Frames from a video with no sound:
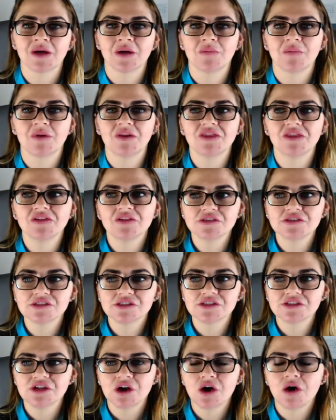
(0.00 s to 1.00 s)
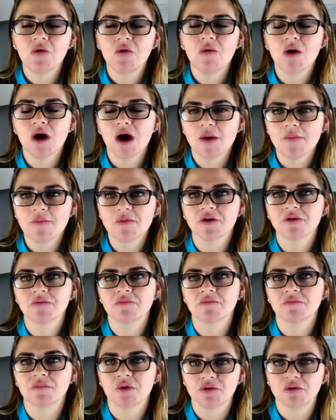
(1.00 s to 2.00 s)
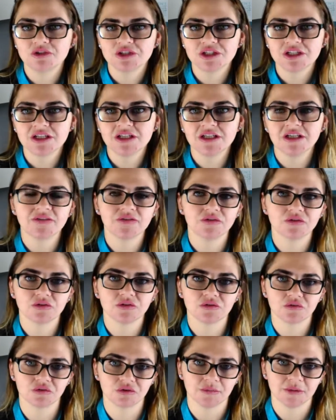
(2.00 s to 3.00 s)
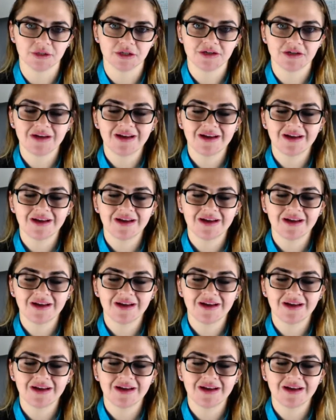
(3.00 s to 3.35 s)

but there's no upward motion if you're a groomer.